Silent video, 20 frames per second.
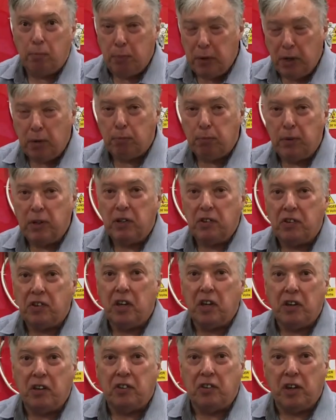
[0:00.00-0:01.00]
Big means
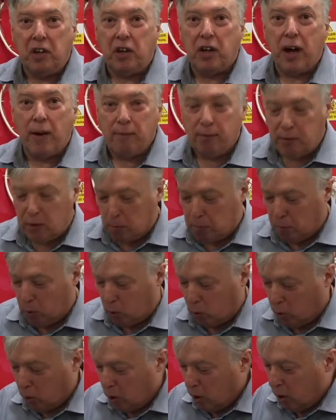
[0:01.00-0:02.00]
easy and
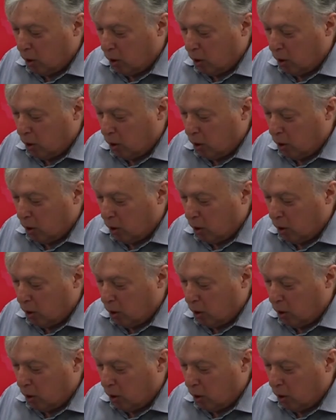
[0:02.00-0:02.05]
comfortable.